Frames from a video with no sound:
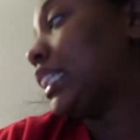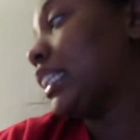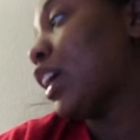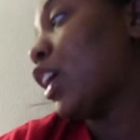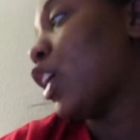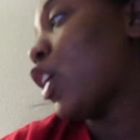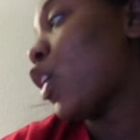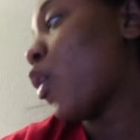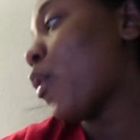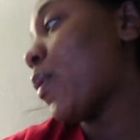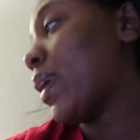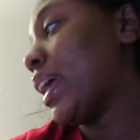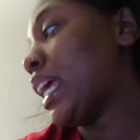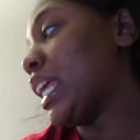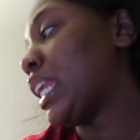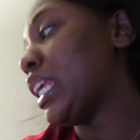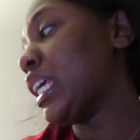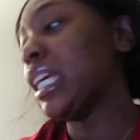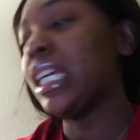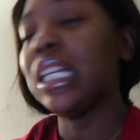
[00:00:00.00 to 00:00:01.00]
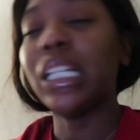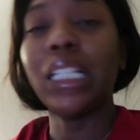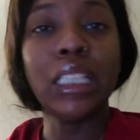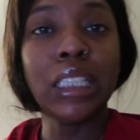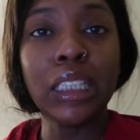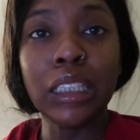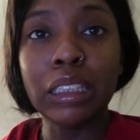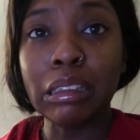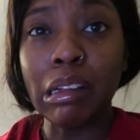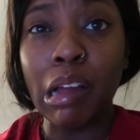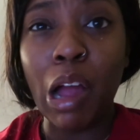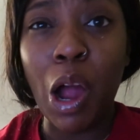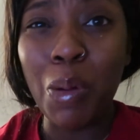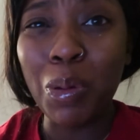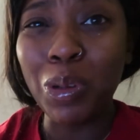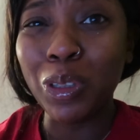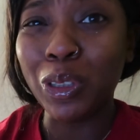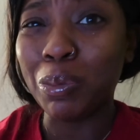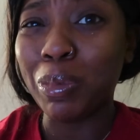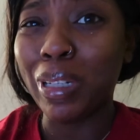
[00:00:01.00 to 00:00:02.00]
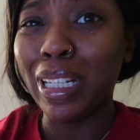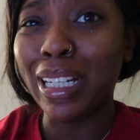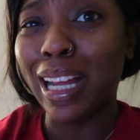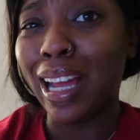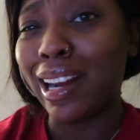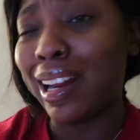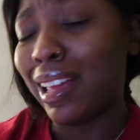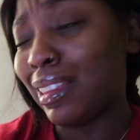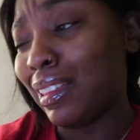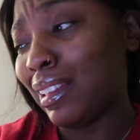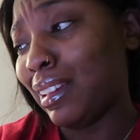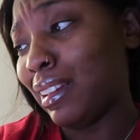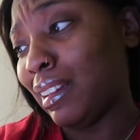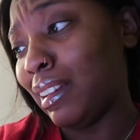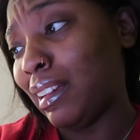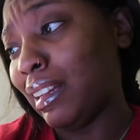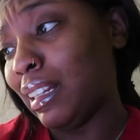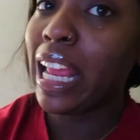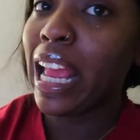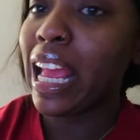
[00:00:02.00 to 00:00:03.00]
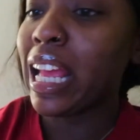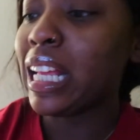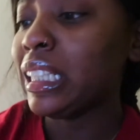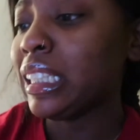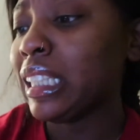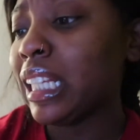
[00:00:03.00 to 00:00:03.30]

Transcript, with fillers: so it is almost midnight, I think. Yeah, it's